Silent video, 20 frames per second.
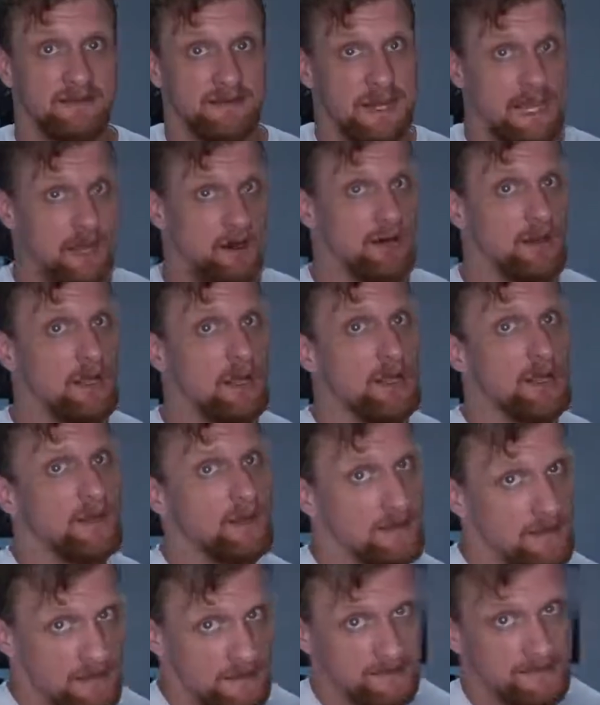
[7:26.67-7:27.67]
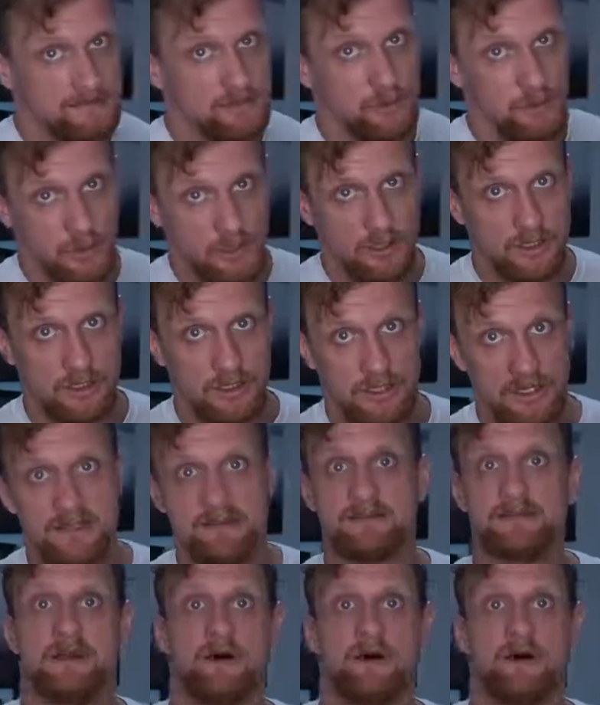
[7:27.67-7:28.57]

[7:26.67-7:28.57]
Now, this cooler is